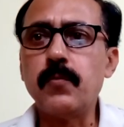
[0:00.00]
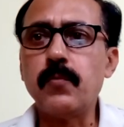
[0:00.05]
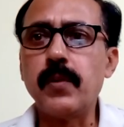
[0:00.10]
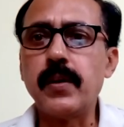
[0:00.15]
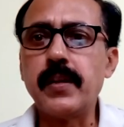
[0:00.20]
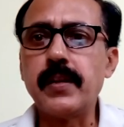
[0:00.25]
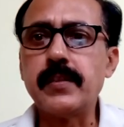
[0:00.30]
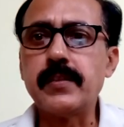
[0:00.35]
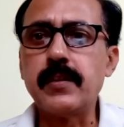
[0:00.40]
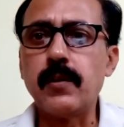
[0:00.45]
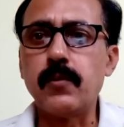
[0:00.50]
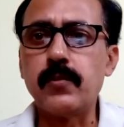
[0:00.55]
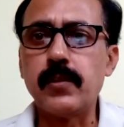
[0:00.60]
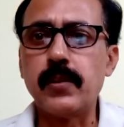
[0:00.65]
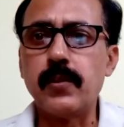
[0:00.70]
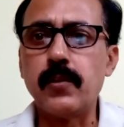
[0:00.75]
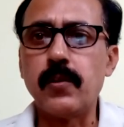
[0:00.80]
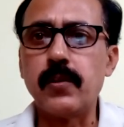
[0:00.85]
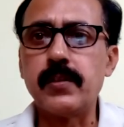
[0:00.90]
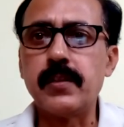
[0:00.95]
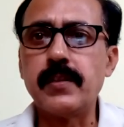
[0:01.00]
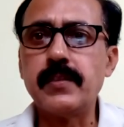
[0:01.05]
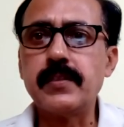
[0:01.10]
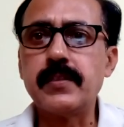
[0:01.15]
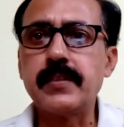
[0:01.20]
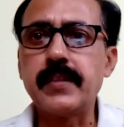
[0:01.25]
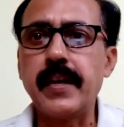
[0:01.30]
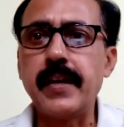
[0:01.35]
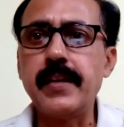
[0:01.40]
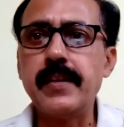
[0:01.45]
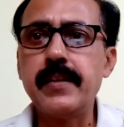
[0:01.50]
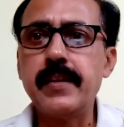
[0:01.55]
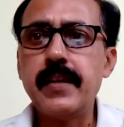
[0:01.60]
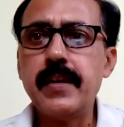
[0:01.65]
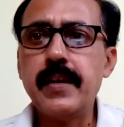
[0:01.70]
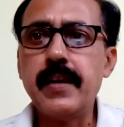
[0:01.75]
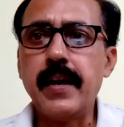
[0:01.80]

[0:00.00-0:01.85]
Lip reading: One is on the northern side